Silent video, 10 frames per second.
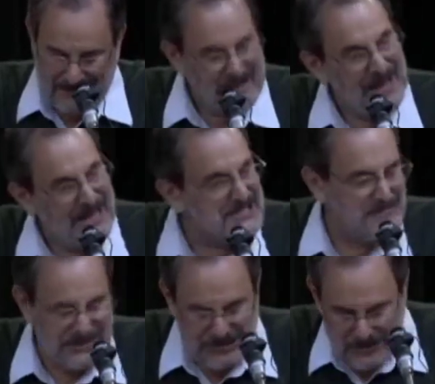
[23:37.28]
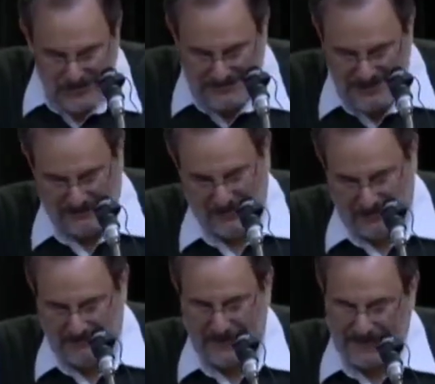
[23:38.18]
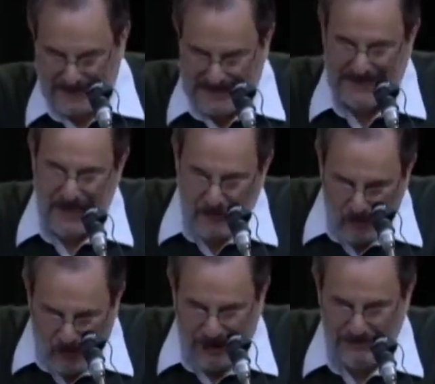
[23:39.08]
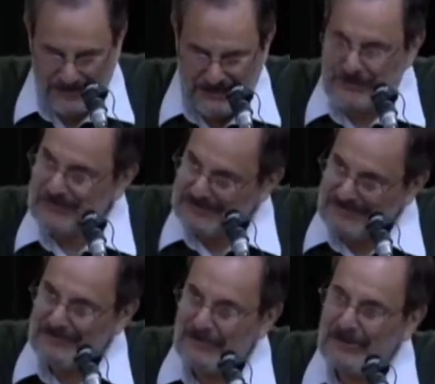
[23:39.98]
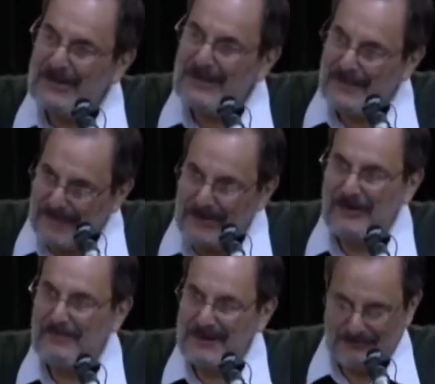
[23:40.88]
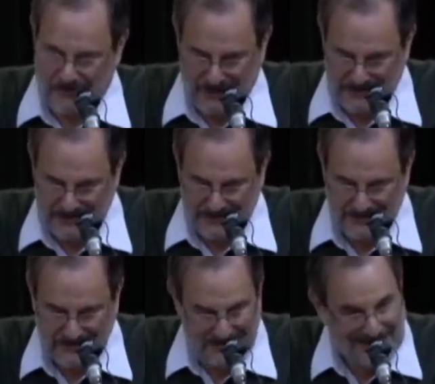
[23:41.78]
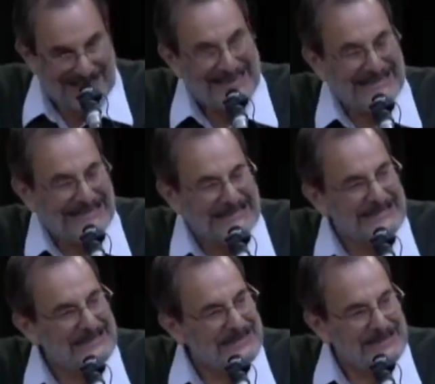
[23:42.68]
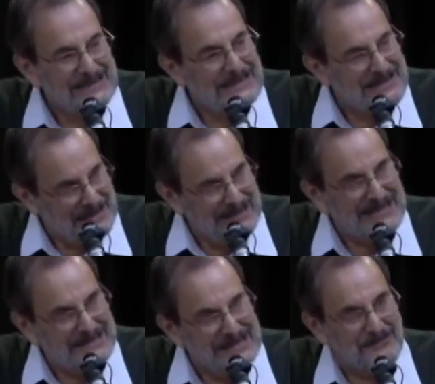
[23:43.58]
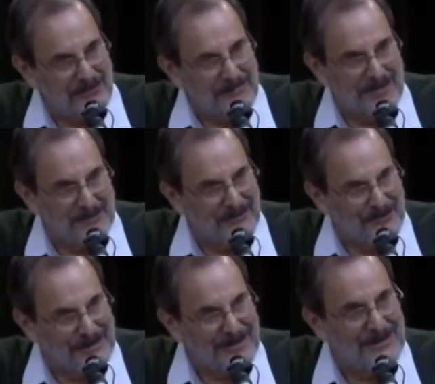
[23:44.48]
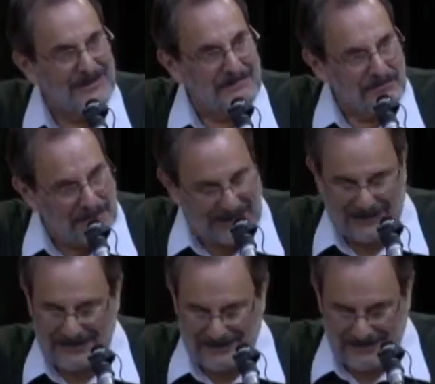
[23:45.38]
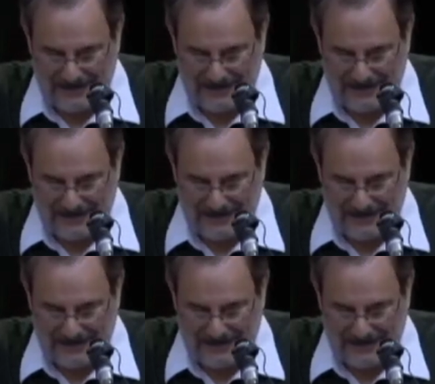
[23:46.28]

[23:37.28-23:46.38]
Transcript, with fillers: They ask me to remember, but they want me to remember their memories. And I, I keep remembering mine.